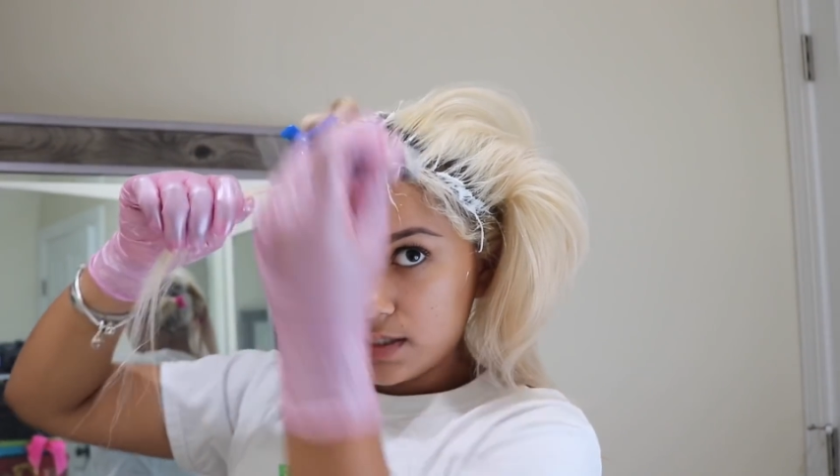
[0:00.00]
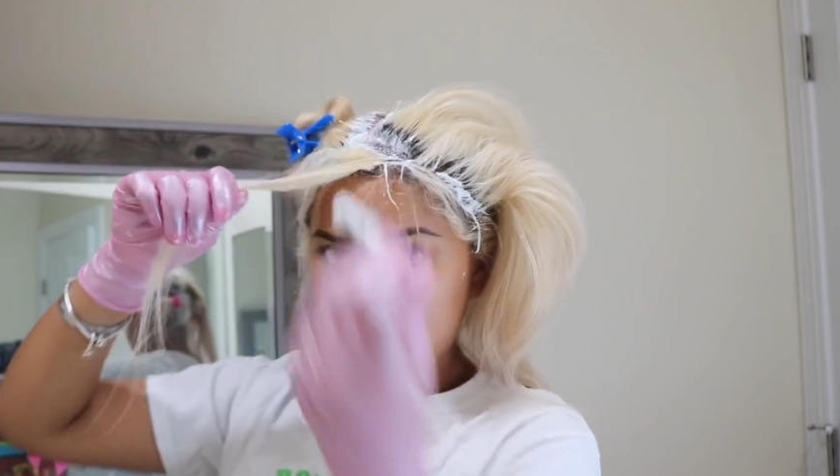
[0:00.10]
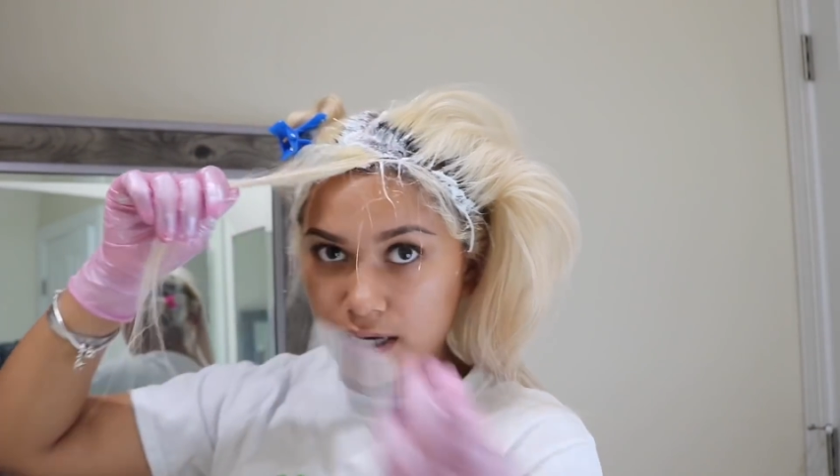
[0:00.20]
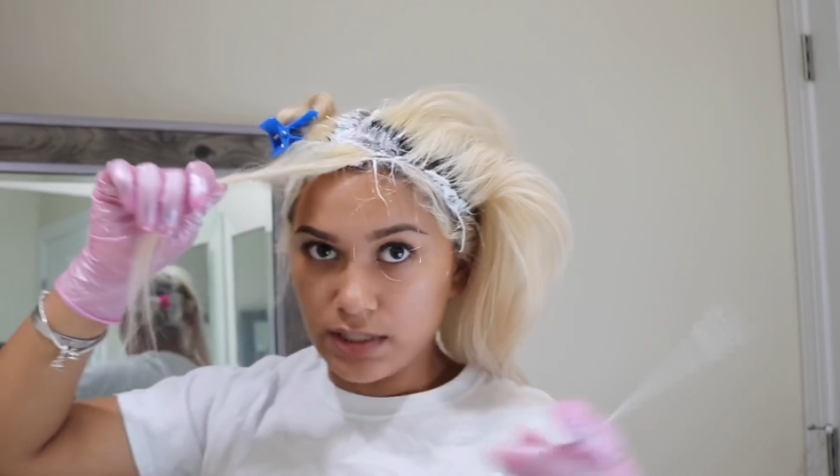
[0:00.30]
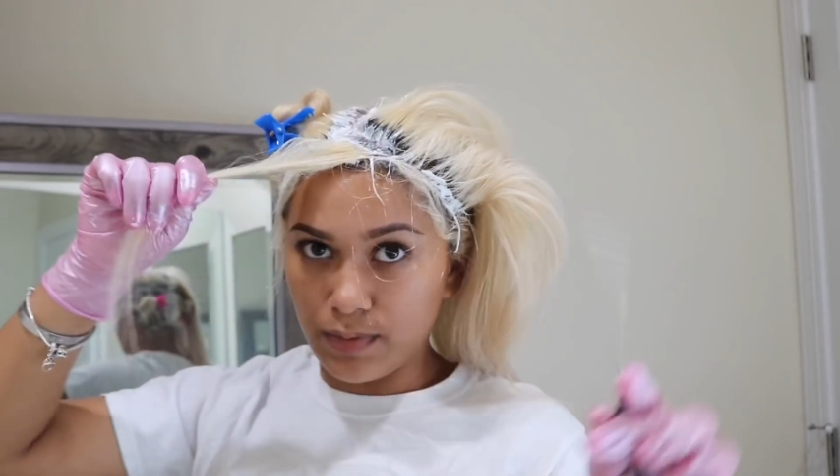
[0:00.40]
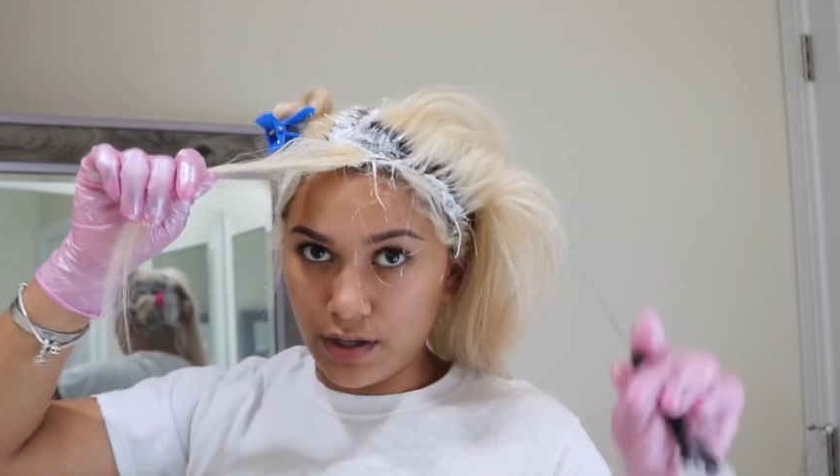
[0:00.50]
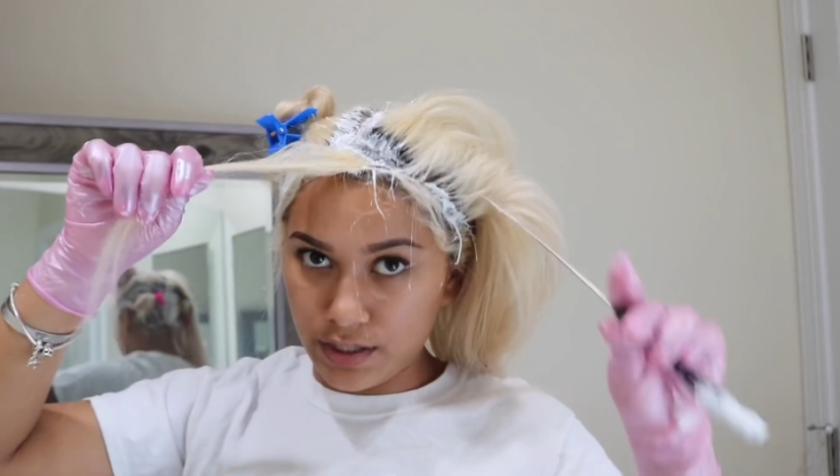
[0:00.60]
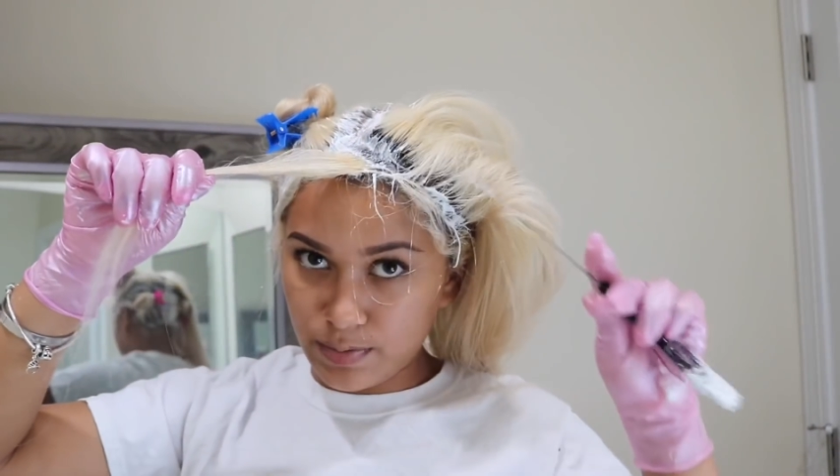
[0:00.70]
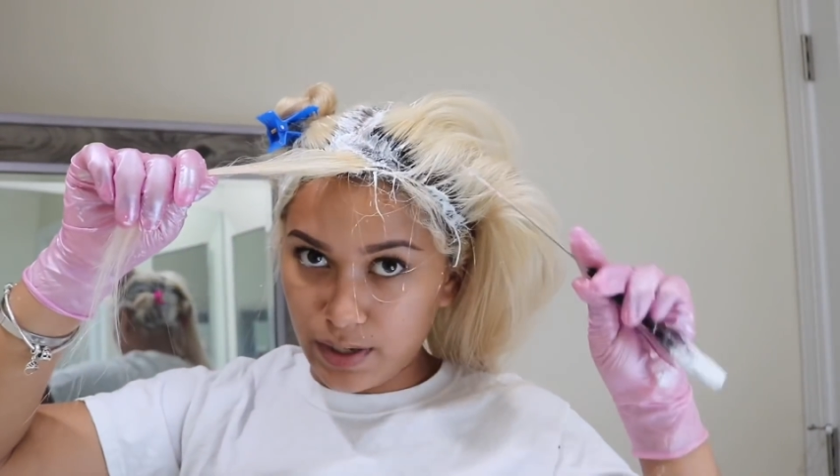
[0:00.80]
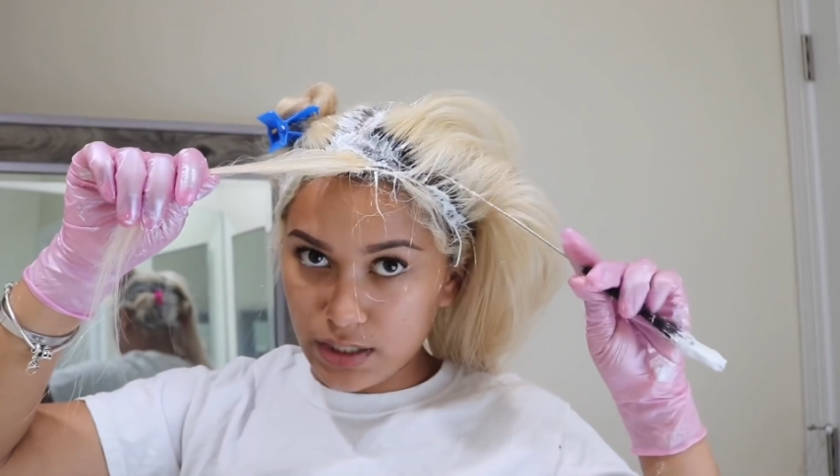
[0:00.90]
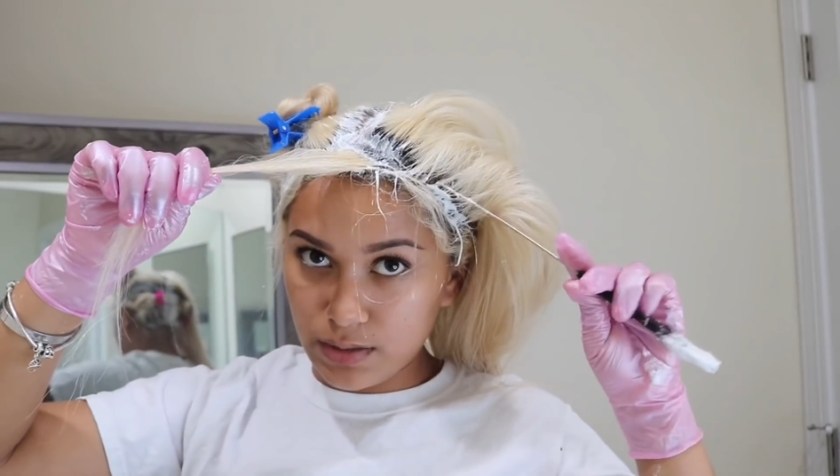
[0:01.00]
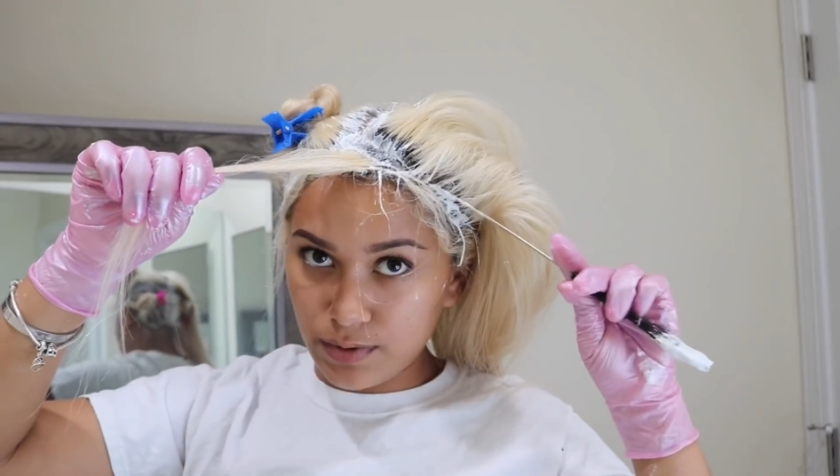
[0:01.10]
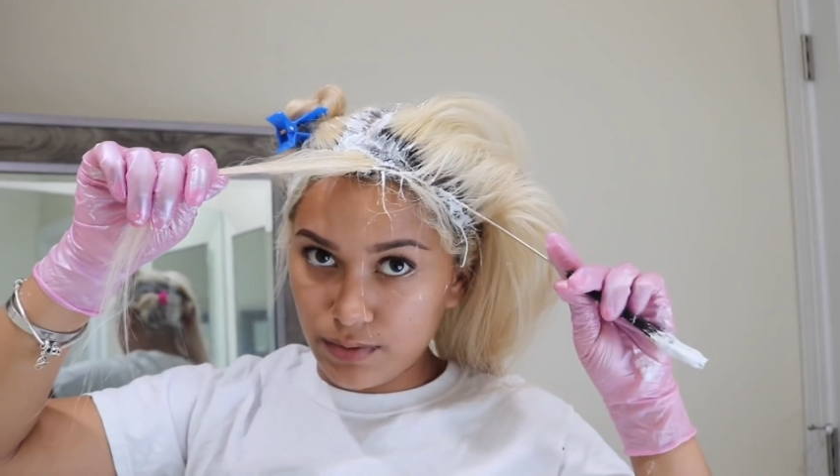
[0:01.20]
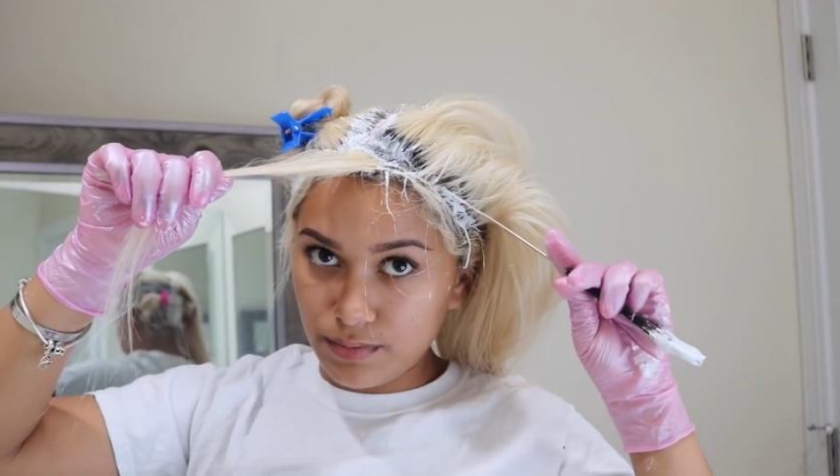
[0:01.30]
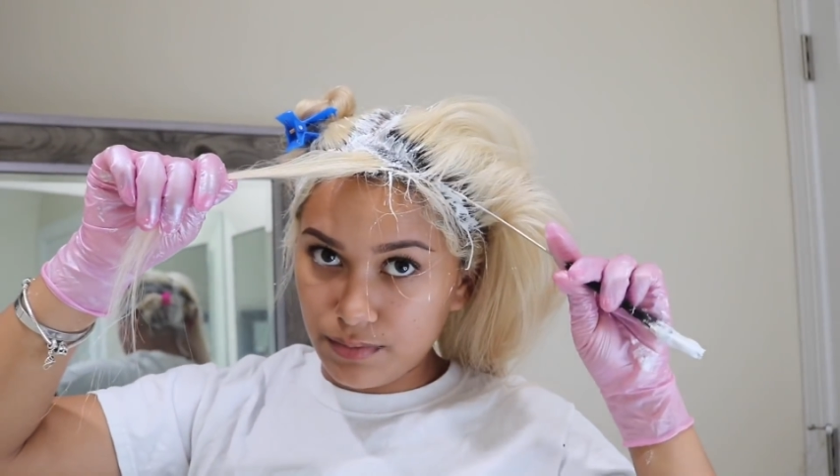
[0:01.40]
get as long as
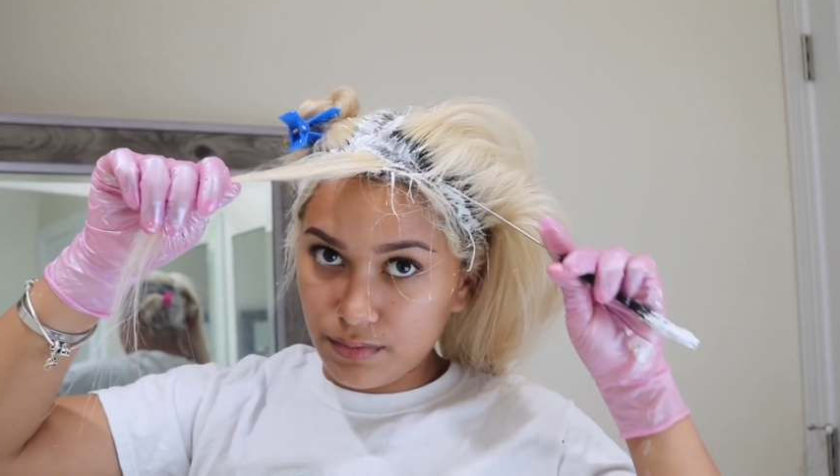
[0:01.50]
possible.